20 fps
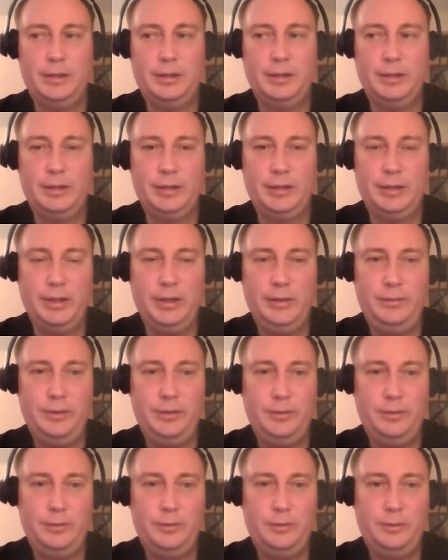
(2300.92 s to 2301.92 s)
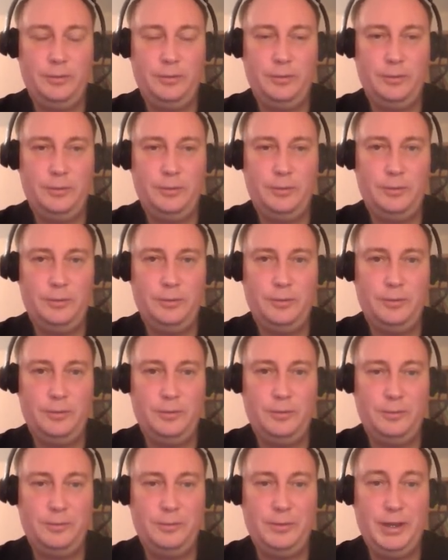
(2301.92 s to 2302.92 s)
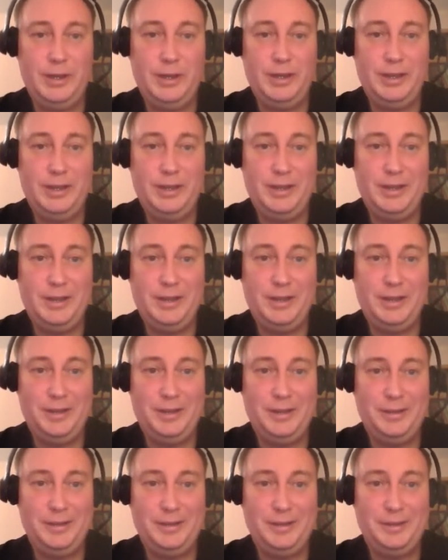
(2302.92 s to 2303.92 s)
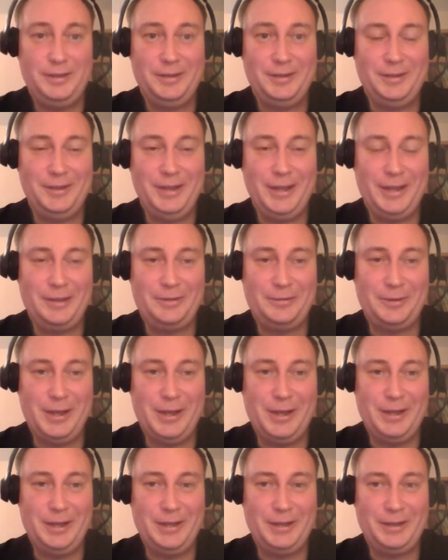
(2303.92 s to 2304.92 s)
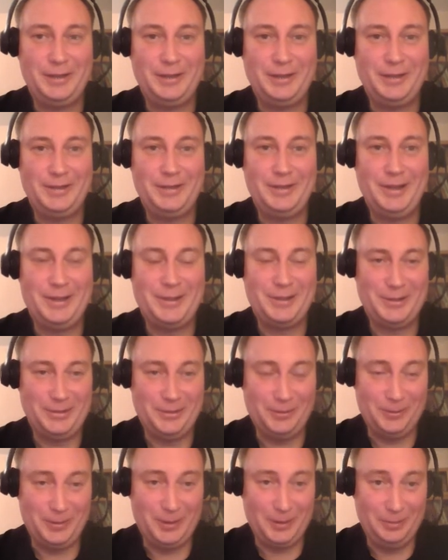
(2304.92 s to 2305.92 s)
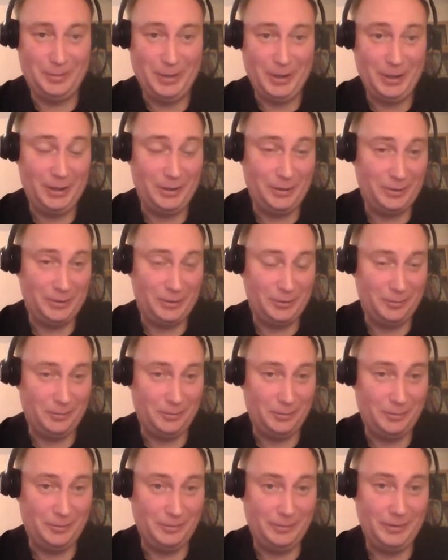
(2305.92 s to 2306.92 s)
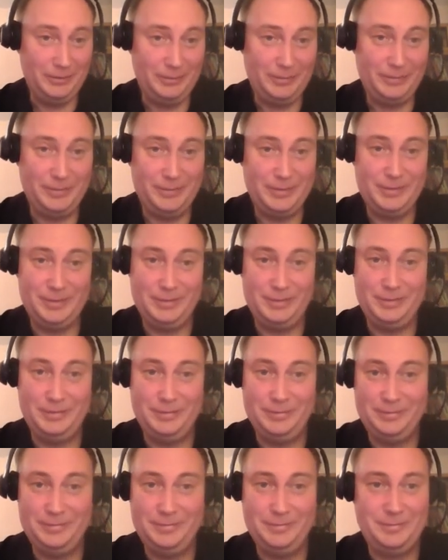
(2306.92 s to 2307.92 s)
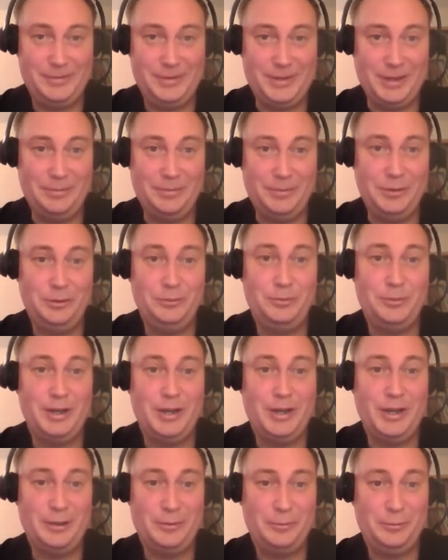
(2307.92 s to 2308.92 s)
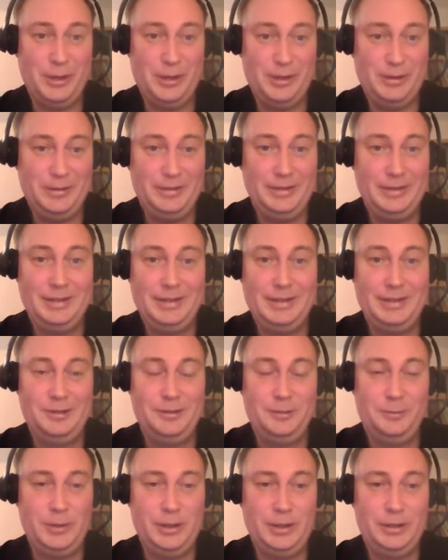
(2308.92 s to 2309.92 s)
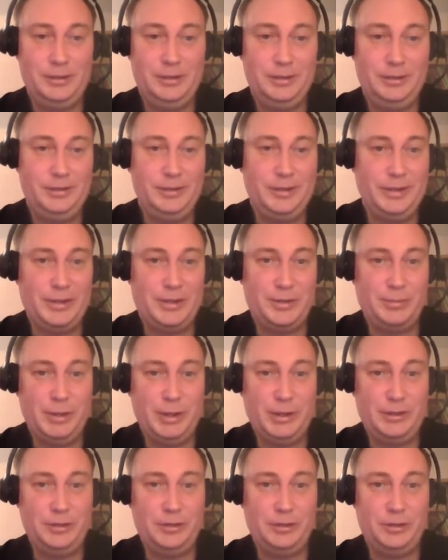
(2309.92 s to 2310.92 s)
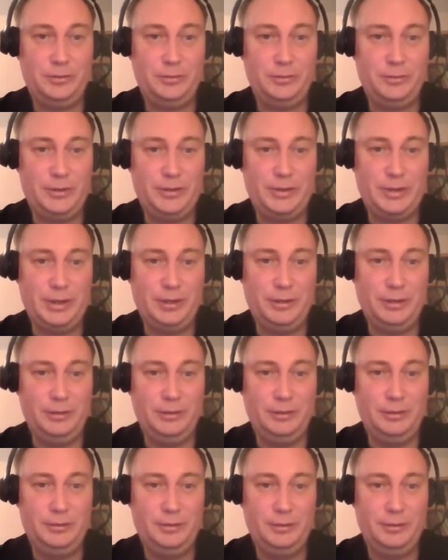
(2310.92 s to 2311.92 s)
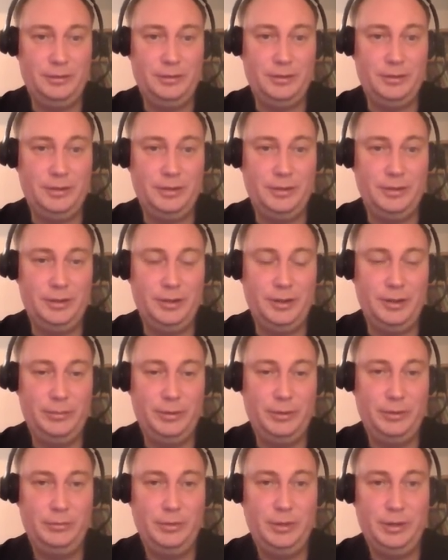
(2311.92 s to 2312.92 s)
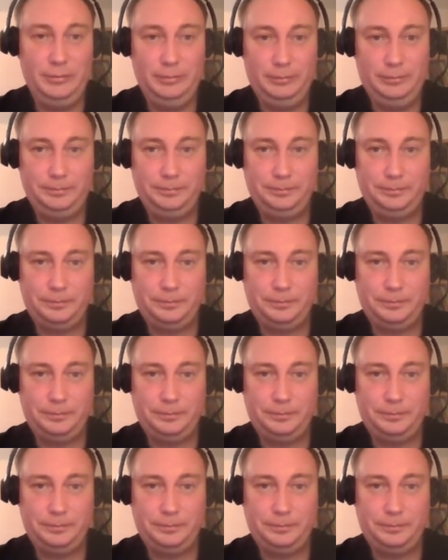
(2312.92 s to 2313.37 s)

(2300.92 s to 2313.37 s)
If you really like running containers or Alpine Linux or with some NUMA hardware, well, it's better to install libnuma.